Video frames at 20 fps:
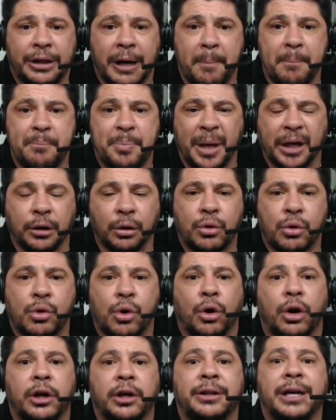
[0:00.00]
the umbilical
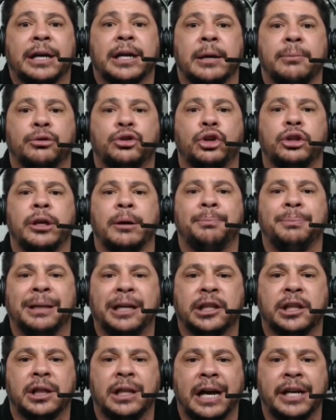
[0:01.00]
cord, that came through the
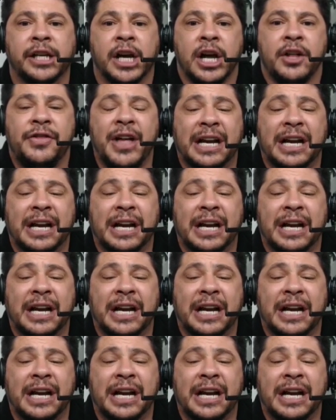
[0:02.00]
bloodline,